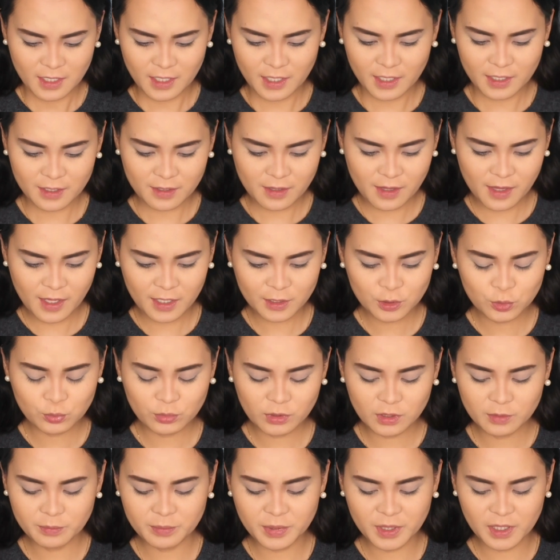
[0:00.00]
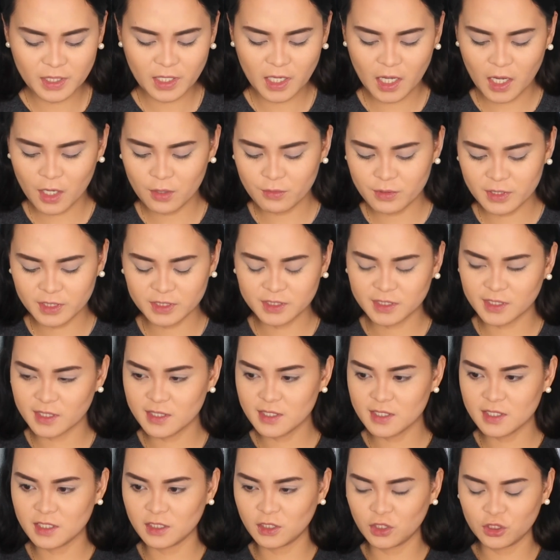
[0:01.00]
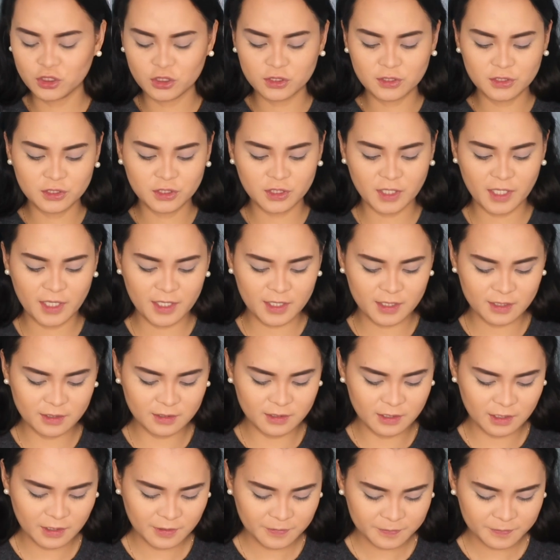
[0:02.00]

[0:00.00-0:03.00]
And that will be our transition shade.